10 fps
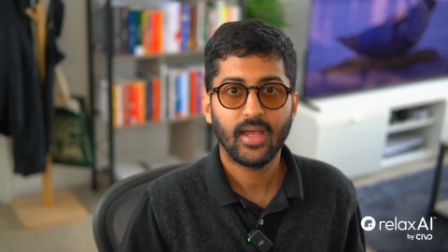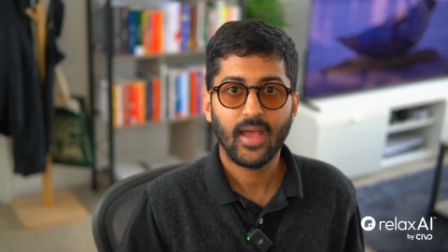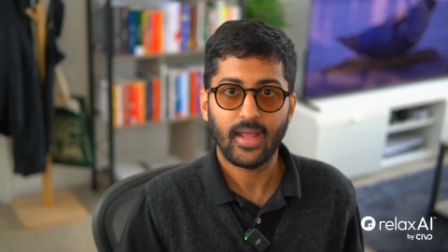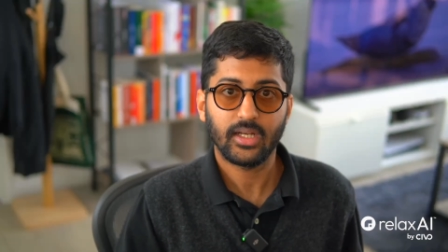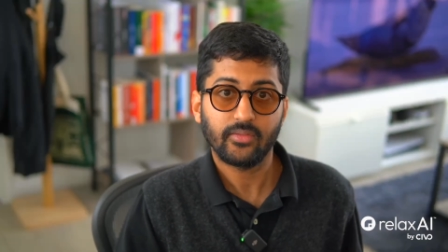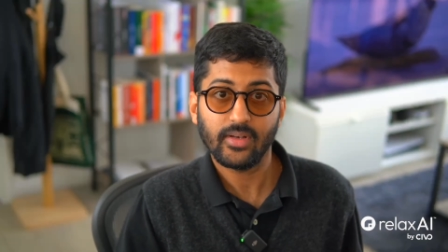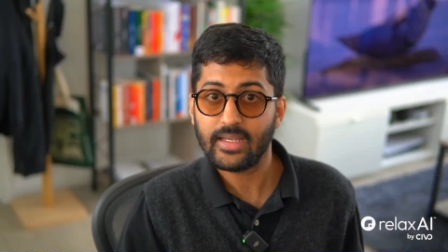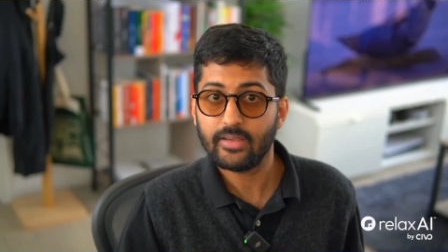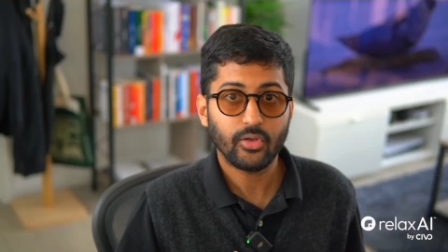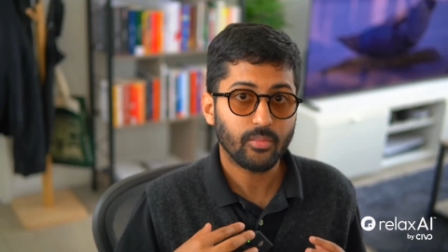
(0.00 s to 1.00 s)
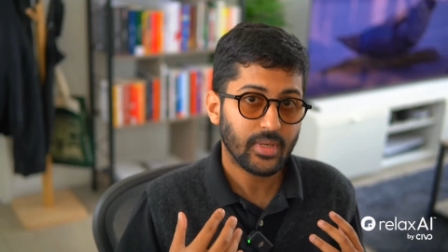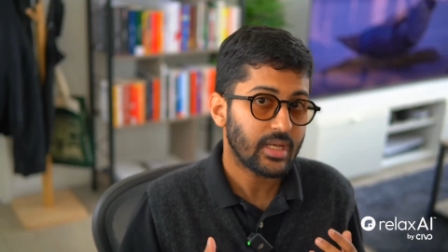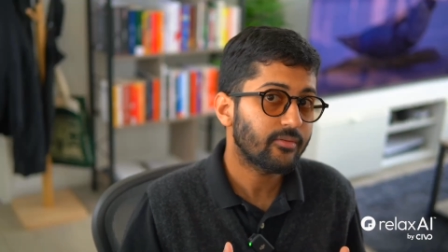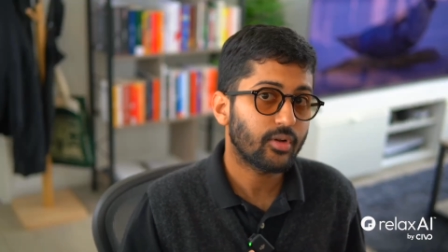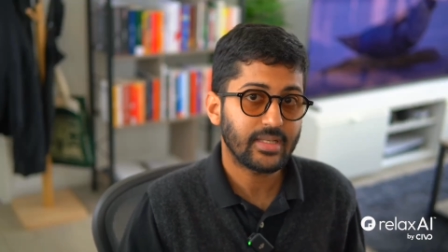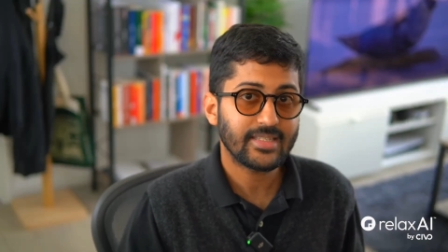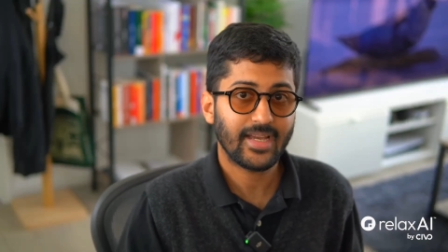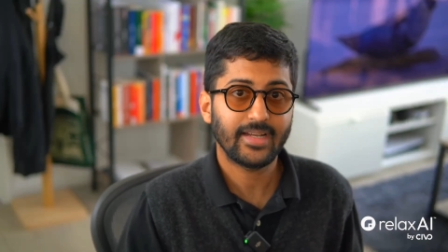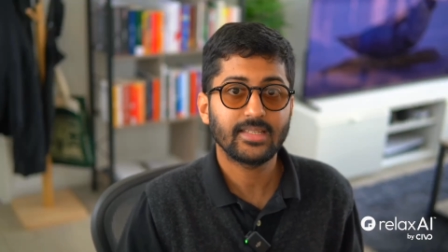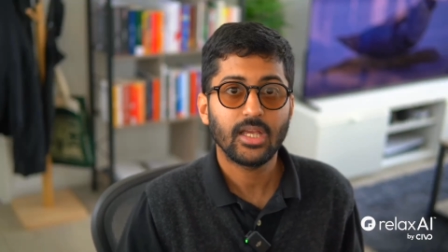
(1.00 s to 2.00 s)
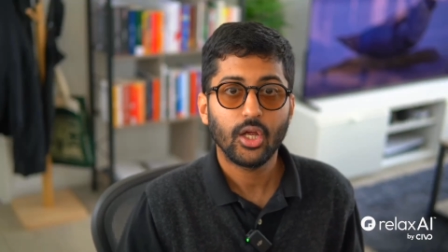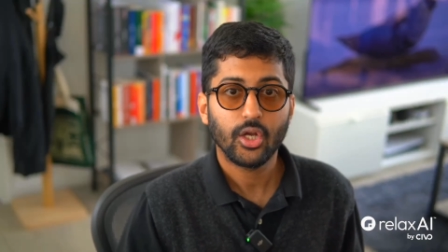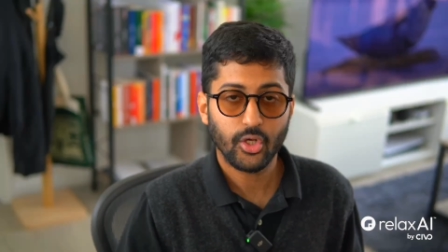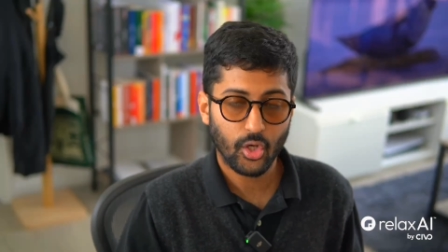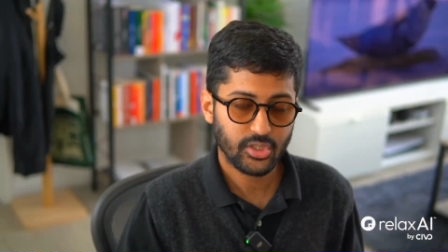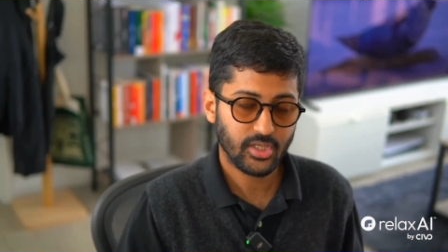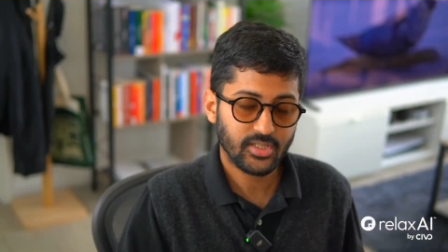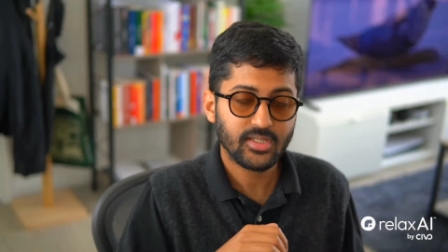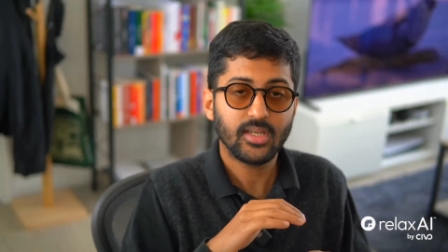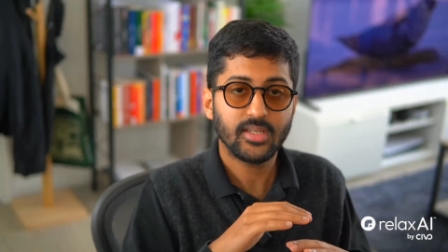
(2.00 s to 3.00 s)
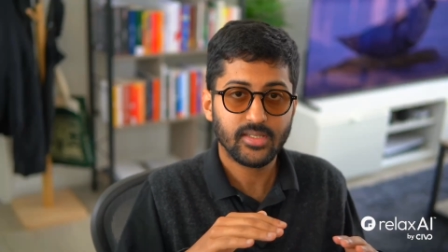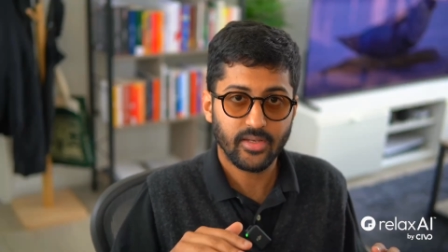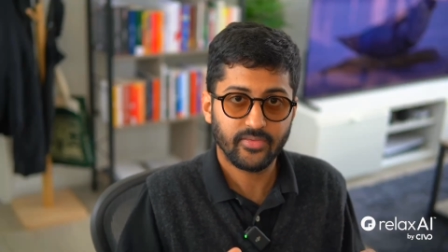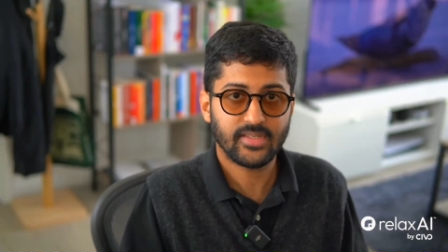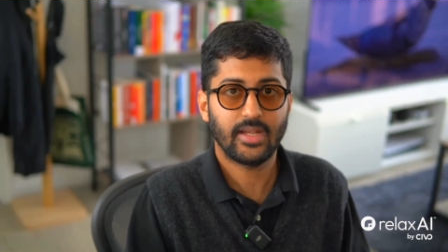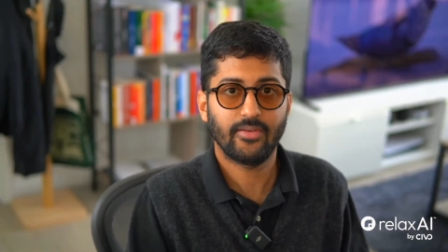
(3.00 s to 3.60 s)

And it will give you meaningful insights, not just surface level